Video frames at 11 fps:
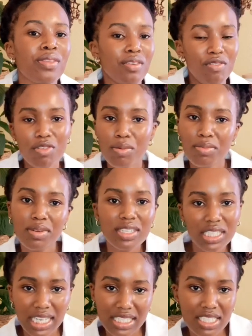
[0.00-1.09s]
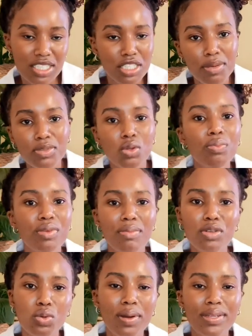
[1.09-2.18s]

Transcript: form relationships don't be i'm not